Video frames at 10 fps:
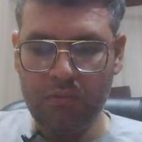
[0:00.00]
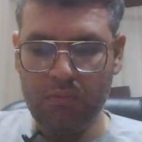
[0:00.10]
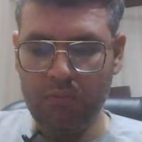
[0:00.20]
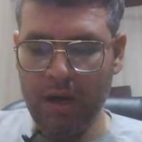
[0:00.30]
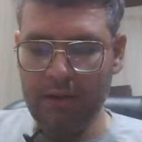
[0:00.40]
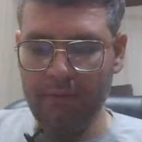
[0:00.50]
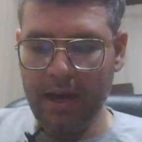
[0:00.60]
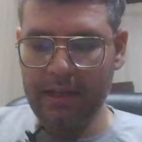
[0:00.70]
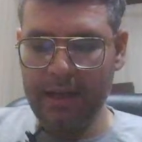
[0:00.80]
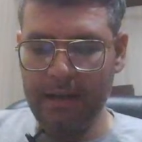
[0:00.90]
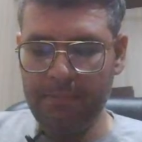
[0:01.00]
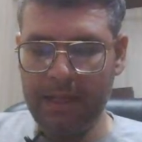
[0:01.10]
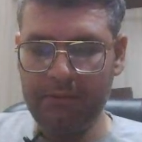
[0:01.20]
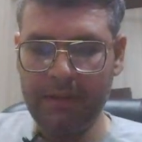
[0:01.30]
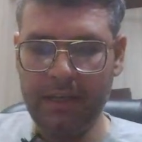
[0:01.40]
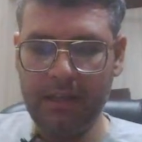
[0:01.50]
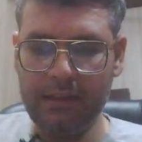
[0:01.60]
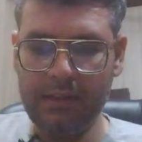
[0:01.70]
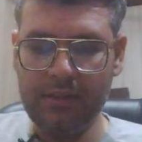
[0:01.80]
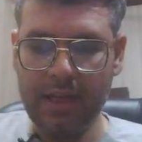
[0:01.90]
What white can play if king
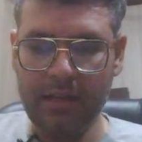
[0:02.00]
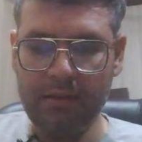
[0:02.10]
is in check?